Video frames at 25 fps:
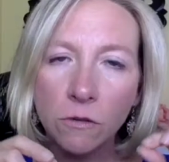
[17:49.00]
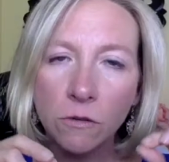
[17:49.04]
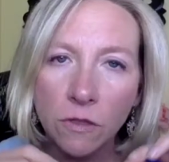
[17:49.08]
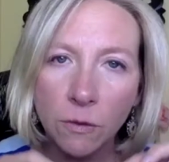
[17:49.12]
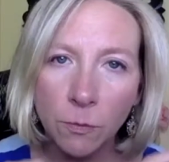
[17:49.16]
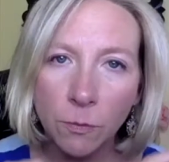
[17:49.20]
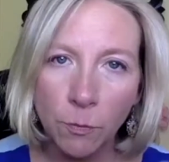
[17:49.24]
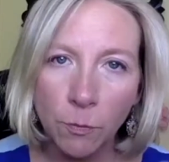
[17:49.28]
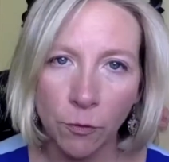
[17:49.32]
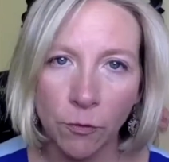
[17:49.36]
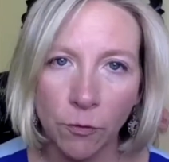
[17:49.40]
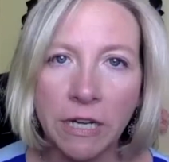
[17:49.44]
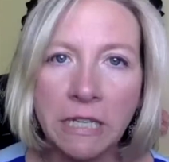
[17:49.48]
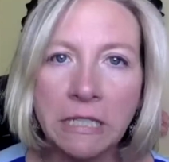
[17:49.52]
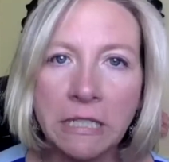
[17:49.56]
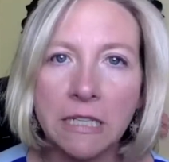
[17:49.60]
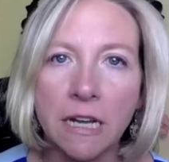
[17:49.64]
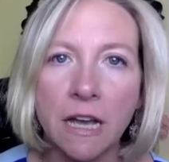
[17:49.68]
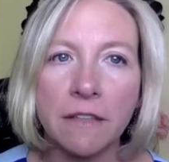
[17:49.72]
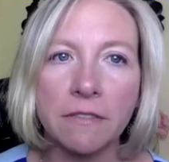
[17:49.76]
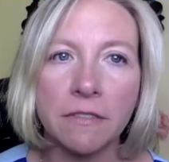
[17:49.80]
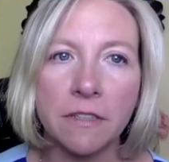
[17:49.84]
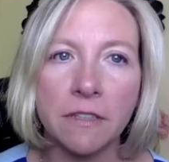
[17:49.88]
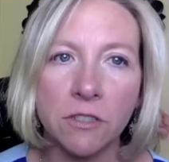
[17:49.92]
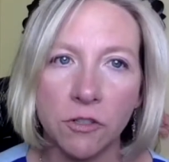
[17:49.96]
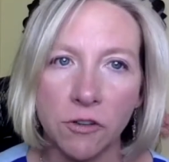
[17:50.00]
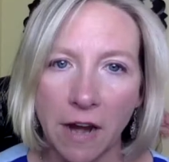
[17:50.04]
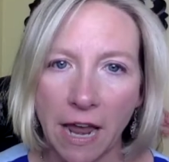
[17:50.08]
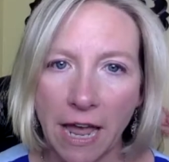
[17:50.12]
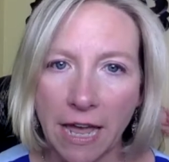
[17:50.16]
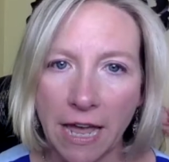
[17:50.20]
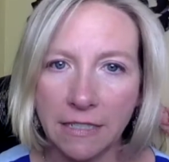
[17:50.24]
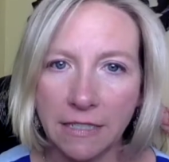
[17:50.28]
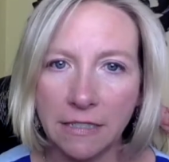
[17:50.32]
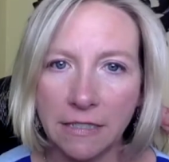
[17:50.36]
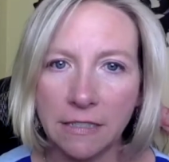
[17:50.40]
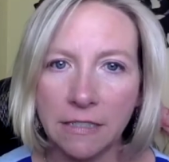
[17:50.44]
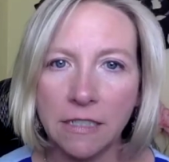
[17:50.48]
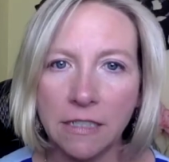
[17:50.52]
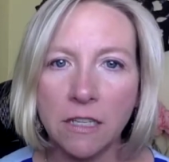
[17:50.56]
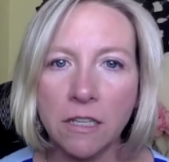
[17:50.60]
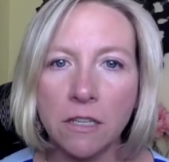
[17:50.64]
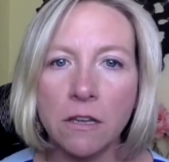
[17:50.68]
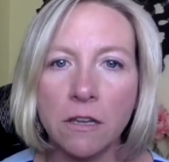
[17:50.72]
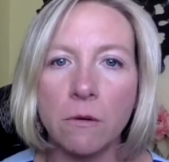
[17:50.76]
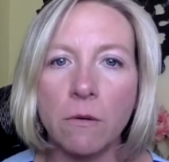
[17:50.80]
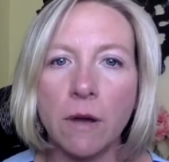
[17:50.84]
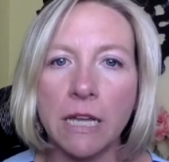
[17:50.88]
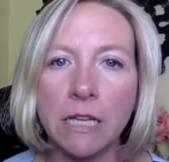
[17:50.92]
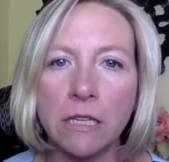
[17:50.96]
the print on the dress,
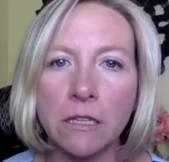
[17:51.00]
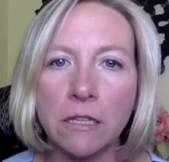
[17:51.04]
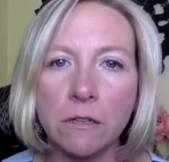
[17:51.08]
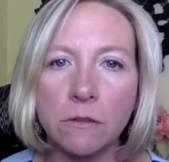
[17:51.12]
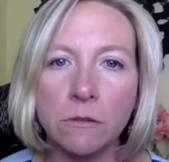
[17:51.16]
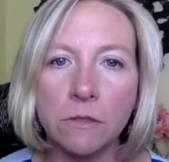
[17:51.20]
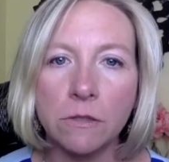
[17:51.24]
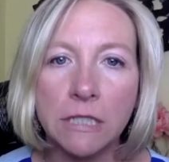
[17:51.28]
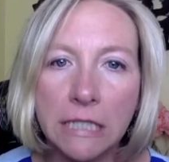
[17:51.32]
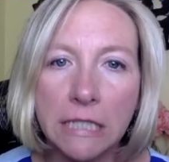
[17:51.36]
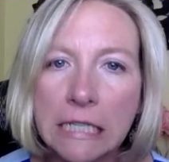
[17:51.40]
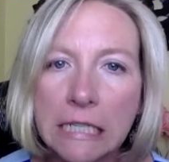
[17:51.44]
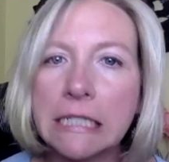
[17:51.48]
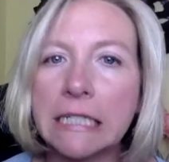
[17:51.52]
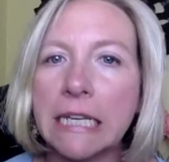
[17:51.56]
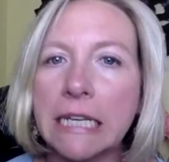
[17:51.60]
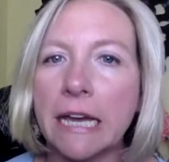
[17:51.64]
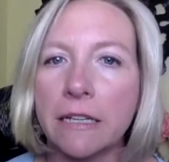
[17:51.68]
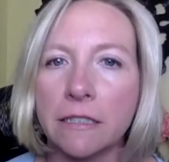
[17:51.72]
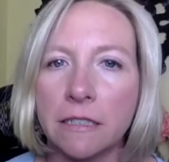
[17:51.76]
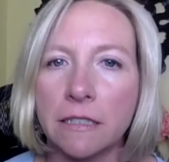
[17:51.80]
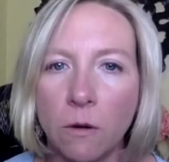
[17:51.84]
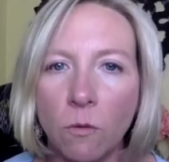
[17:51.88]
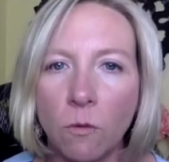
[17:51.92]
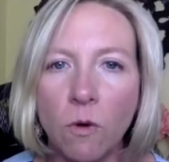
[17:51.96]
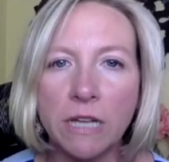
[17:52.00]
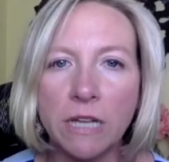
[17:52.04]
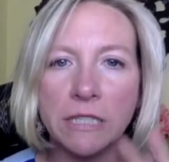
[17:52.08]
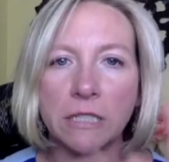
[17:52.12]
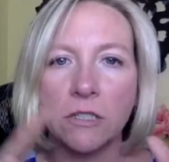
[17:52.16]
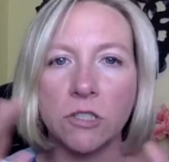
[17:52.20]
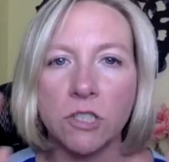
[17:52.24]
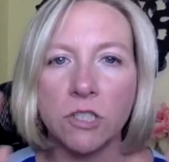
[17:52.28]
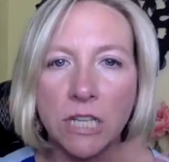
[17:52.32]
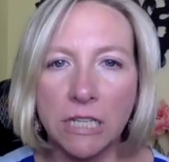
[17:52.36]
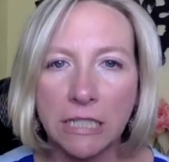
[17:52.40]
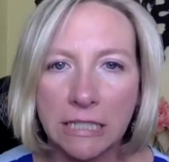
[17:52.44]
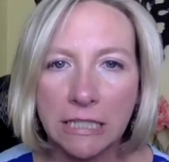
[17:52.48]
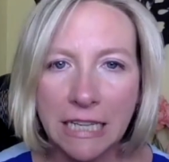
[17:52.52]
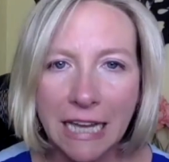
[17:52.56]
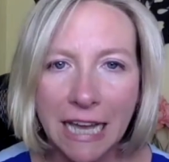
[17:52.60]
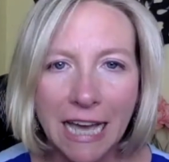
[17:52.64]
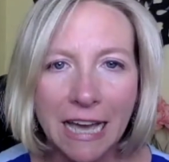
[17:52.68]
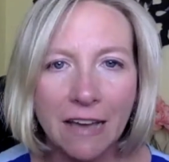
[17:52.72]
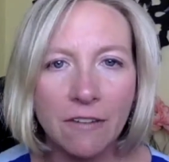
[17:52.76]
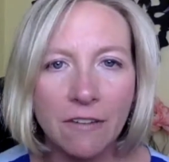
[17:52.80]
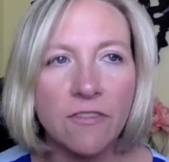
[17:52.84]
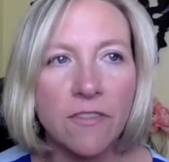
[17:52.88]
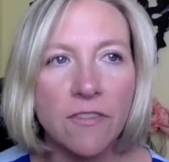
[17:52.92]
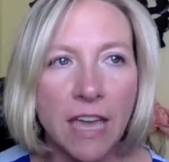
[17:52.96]
I knew details. It wasn't just
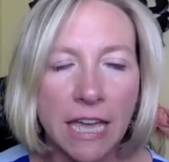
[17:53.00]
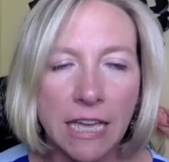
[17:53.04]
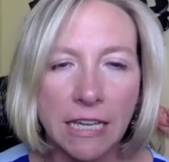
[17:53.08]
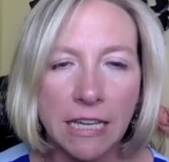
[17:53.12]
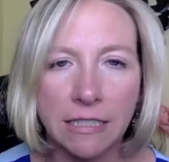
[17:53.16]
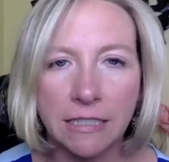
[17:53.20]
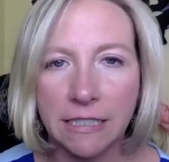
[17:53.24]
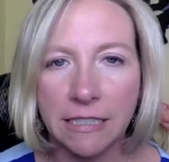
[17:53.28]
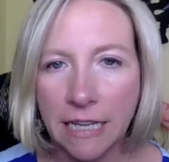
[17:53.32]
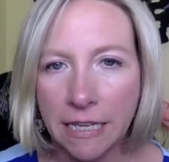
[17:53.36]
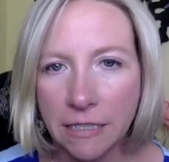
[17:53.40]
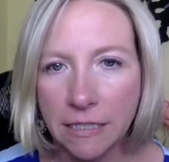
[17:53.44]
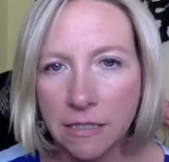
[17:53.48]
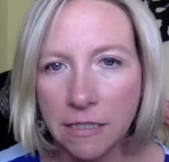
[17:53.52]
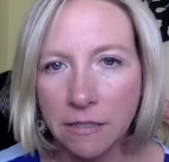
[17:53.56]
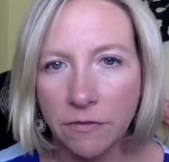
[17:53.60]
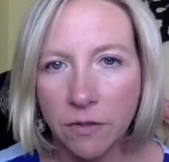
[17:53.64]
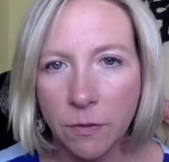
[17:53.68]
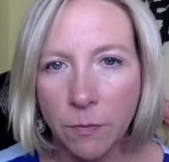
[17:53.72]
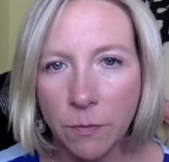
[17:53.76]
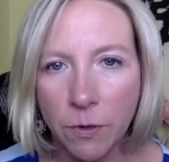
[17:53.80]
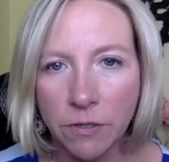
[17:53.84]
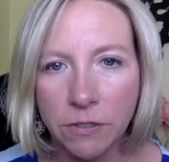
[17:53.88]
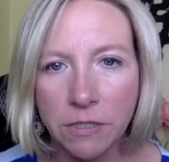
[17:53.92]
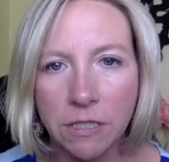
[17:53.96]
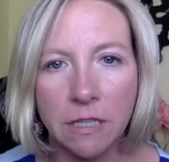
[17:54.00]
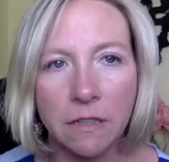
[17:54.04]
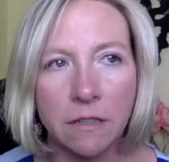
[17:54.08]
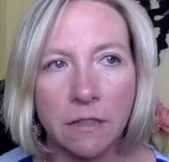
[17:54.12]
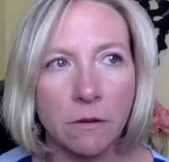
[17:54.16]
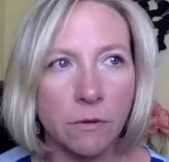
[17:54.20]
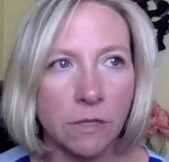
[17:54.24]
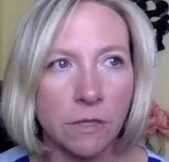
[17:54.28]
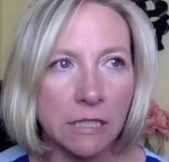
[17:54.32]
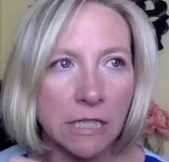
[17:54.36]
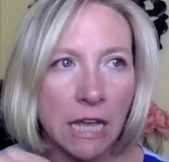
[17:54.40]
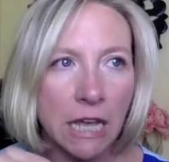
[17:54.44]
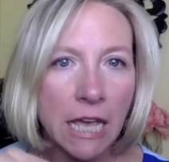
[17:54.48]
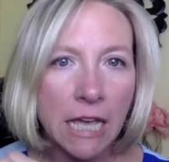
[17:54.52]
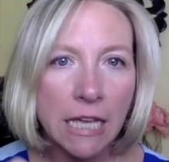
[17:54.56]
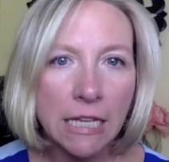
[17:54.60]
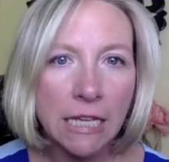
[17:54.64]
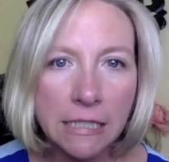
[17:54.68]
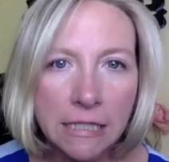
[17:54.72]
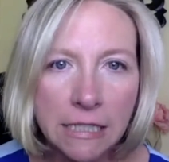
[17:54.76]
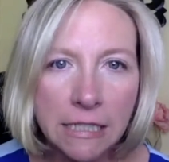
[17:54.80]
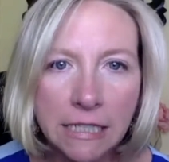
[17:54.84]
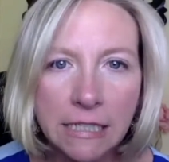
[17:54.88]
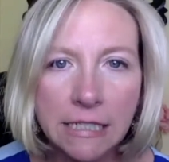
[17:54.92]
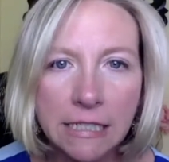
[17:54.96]
a vague sense of a person. There was
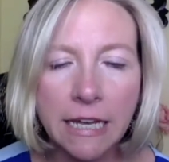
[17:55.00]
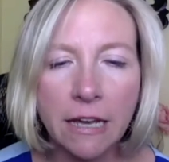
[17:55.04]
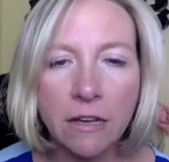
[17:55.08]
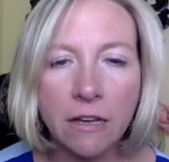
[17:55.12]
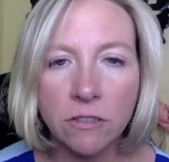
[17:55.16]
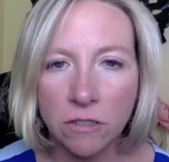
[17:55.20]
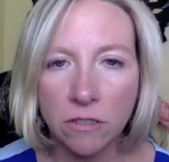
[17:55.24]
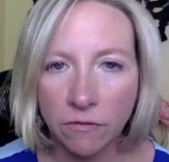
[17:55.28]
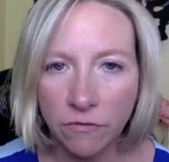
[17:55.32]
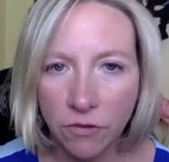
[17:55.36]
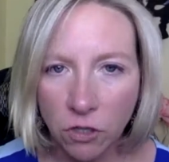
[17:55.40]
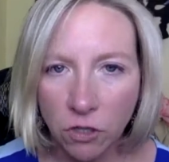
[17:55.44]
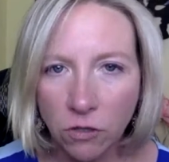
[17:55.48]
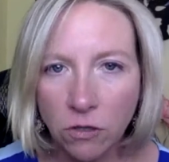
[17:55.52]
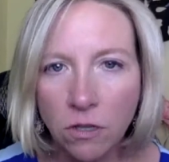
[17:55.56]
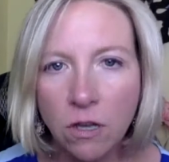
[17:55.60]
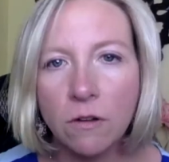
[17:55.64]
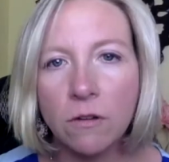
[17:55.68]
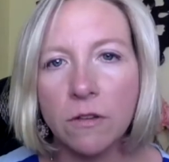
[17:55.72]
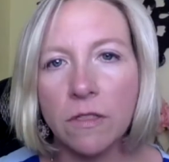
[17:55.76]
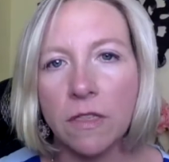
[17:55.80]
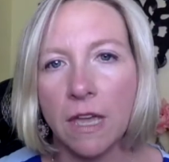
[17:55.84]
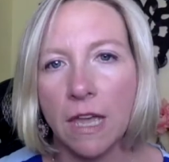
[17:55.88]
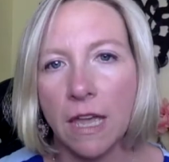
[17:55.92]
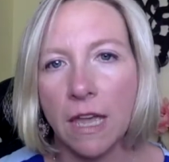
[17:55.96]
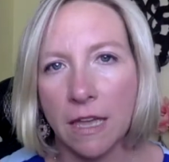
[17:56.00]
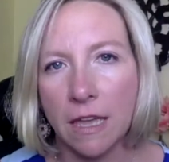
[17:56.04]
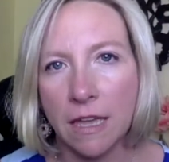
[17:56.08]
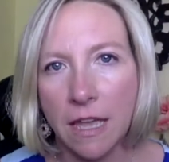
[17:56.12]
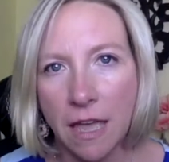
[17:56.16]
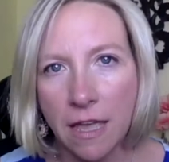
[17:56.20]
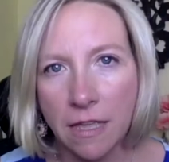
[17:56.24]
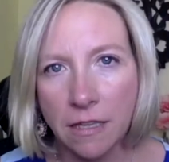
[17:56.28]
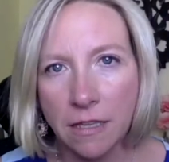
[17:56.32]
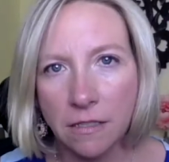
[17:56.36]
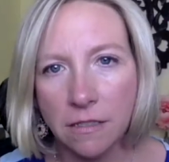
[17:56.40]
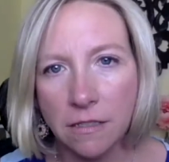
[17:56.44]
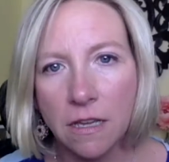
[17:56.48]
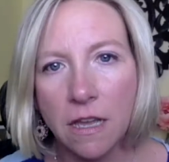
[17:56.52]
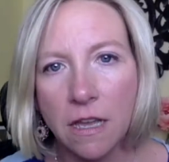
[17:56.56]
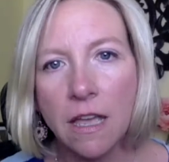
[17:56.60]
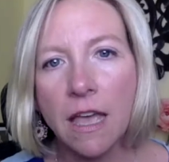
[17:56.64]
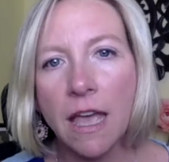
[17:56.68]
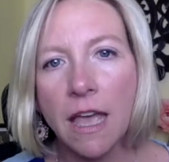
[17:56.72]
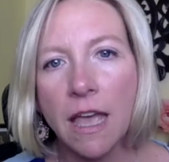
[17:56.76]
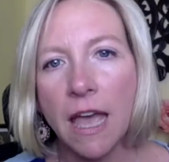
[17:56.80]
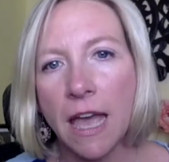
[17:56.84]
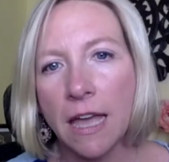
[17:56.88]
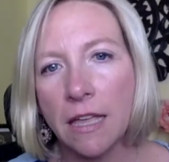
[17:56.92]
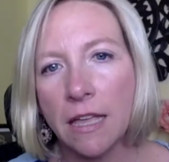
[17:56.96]
details of clothing
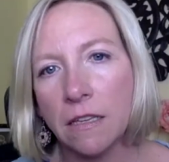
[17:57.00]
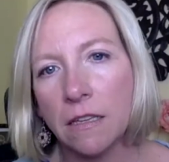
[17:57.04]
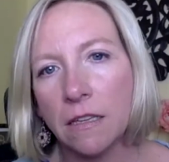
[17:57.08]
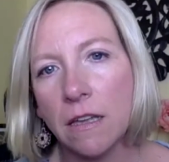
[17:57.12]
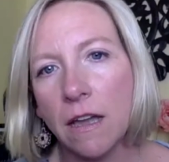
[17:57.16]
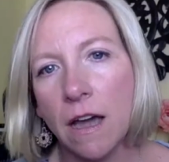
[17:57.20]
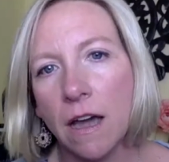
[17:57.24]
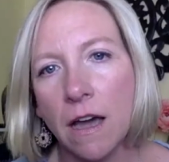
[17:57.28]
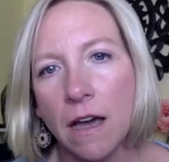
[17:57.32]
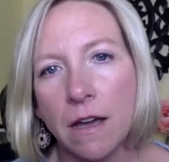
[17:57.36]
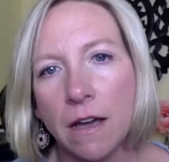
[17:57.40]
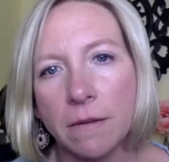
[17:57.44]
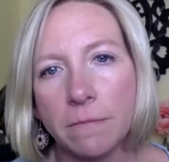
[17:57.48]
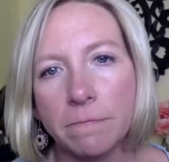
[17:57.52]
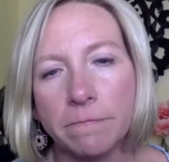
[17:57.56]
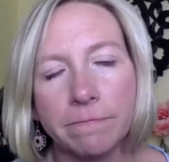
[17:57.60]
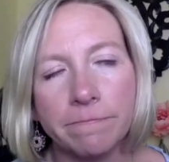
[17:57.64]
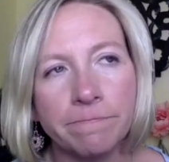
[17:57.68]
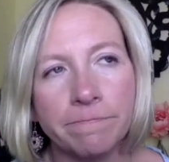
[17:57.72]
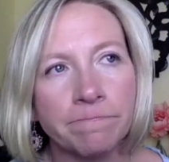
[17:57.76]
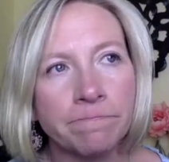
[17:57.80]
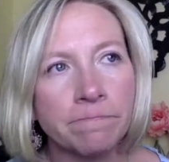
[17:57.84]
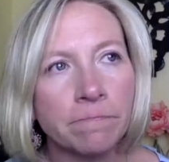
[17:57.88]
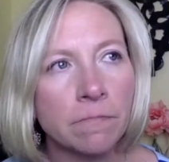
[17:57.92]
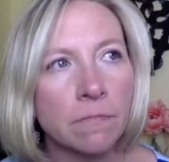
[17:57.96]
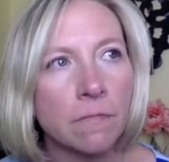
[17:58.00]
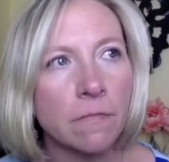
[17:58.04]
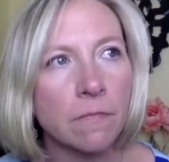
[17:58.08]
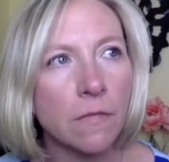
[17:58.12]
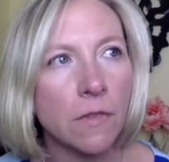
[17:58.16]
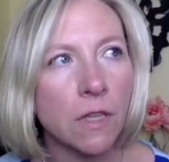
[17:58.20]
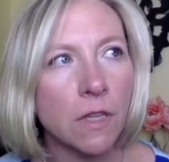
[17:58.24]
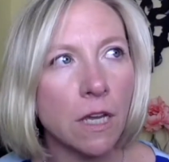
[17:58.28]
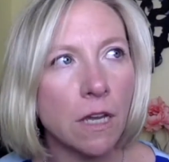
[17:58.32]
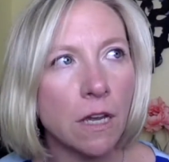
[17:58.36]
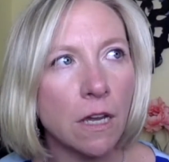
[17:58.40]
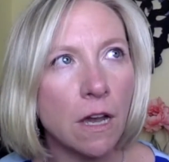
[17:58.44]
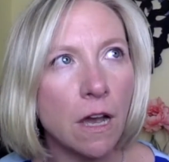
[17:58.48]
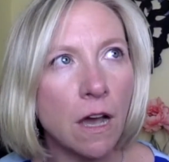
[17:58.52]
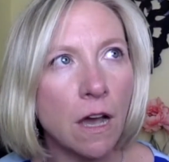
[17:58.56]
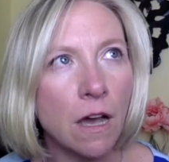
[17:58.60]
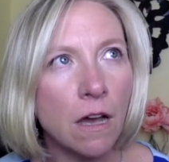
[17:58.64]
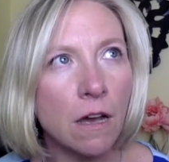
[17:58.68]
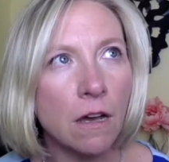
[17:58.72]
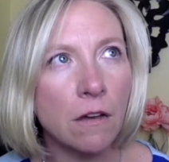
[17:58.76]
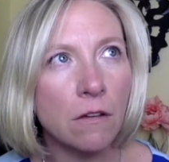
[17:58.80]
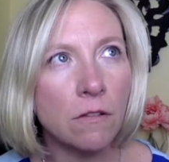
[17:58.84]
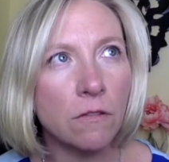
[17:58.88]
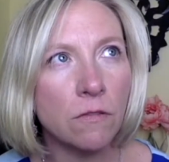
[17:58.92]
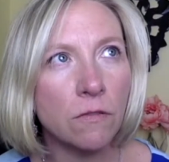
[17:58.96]
and
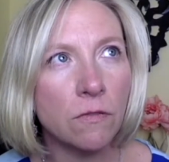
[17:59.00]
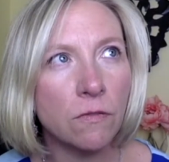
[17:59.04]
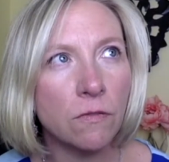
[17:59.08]
of